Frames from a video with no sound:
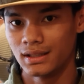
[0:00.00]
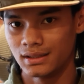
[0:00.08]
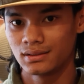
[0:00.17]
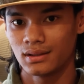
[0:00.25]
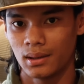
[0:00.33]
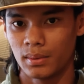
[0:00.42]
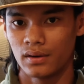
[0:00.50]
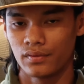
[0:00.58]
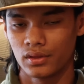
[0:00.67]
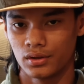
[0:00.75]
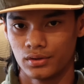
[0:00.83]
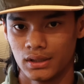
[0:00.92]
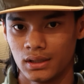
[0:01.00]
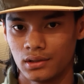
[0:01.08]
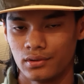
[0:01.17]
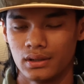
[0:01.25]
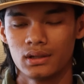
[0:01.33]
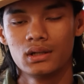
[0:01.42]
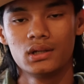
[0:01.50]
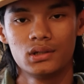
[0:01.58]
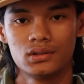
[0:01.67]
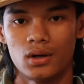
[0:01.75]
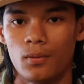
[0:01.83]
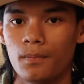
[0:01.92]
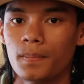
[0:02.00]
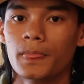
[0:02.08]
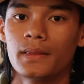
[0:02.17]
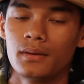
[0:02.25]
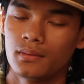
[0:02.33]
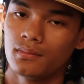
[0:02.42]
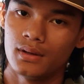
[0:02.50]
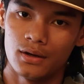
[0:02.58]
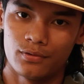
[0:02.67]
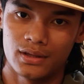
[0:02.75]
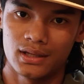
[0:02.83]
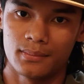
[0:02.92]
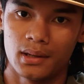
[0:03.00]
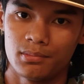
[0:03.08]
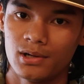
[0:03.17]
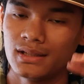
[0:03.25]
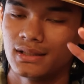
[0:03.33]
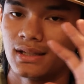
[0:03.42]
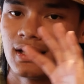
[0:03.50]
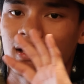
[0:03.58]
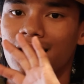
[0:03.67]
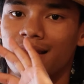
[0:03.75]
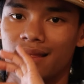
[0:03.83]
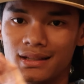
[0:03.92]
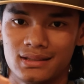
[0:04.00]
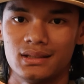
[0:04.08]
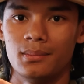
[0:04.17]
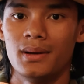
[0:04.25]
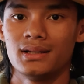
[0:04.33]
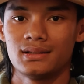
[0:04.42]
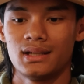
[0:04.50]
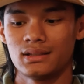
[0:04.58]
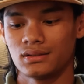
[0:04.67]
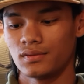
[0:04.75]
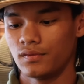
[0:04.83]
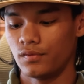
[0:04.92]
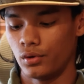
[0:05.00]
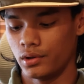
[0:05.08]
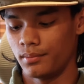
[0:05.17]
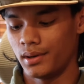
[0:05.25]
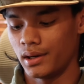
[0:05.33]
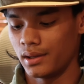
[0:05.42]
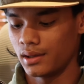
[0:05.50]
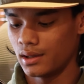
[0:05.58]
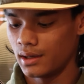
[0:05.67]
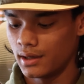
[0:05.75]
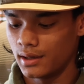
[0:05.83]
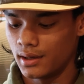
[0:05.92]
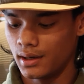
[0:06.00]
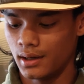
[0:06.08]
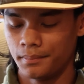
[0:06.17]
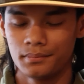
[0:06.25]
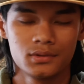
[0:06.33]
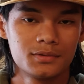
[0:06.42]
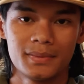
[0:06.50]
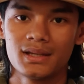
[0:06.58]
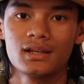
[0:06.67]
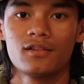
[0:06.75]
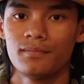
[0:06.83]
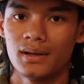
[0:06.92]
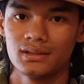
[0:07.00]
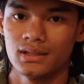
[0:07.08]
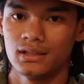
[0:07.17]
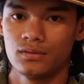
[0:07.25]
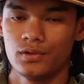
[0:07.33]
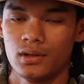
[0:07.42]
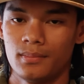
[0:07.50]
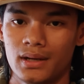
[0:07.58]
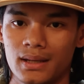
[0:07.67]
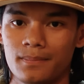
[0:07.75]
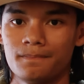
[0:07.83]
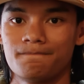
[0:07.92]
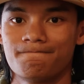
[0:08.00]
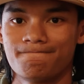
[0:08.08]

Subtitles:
This 300. So if we're thinking about pricing, this is the best lens for your money. Speaking of best lens for your money,